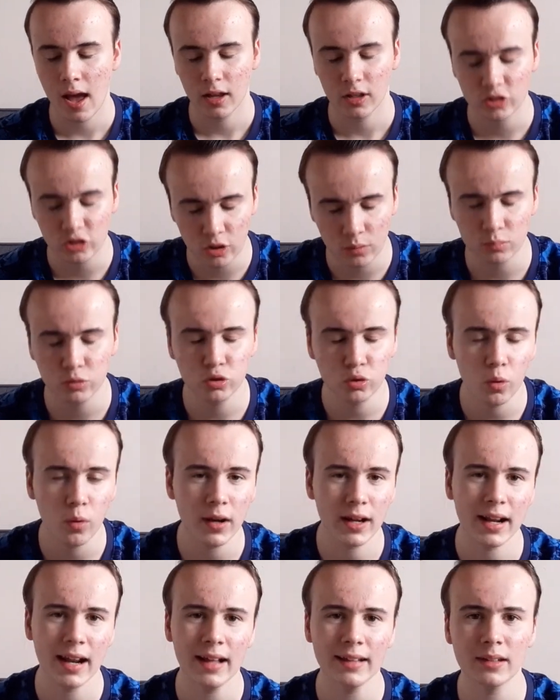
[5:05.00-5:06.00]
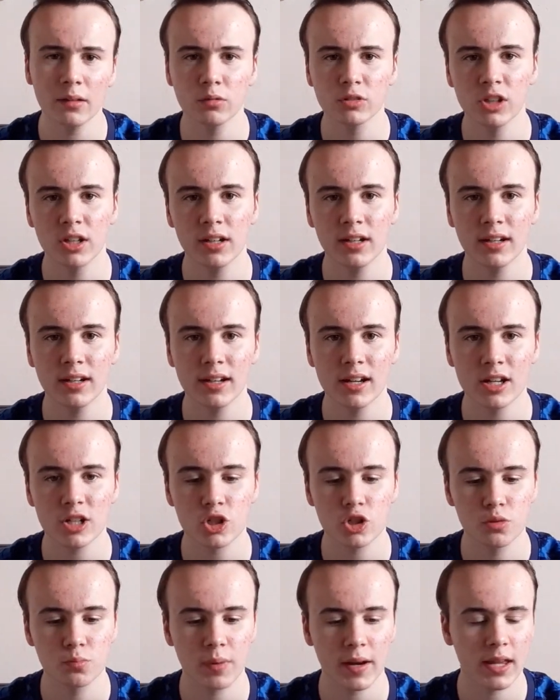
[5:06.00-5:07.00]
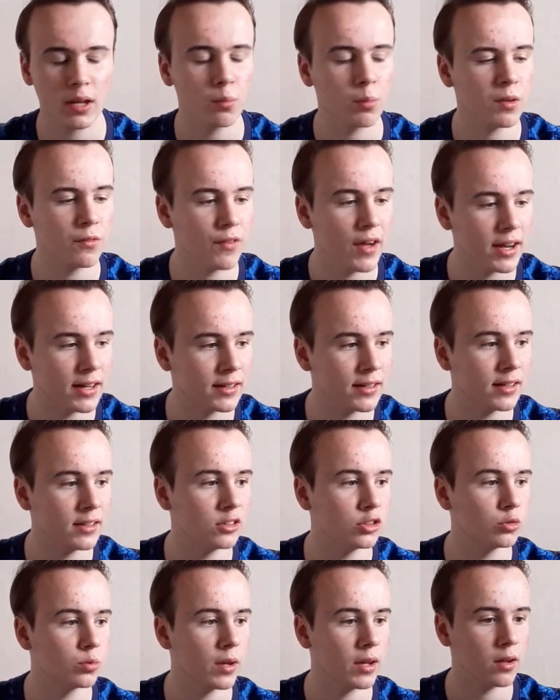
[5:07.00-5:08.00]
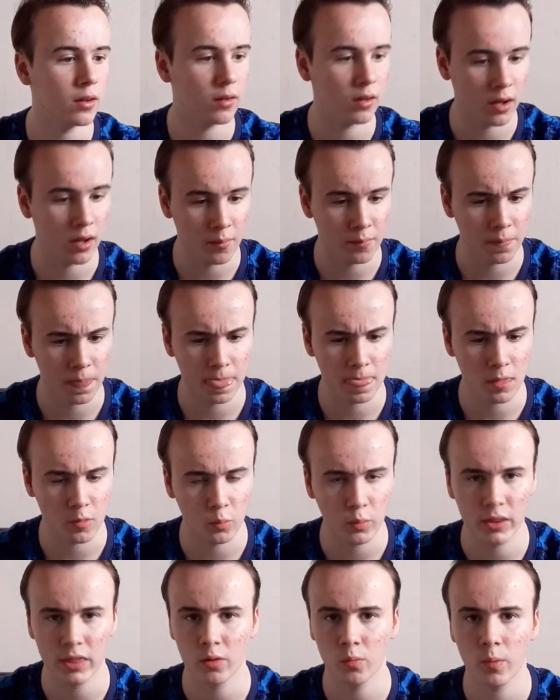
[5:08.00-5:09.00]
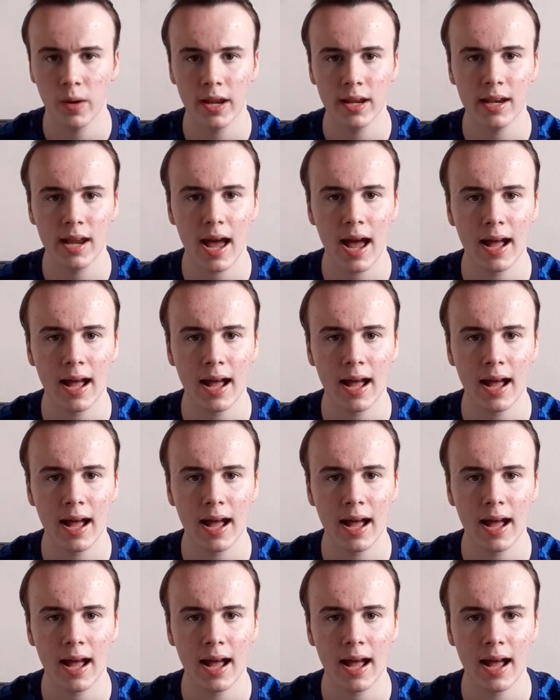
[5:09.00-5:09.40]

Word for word: So I'm sort of glad there was an international break and we've headed into it um, with a win.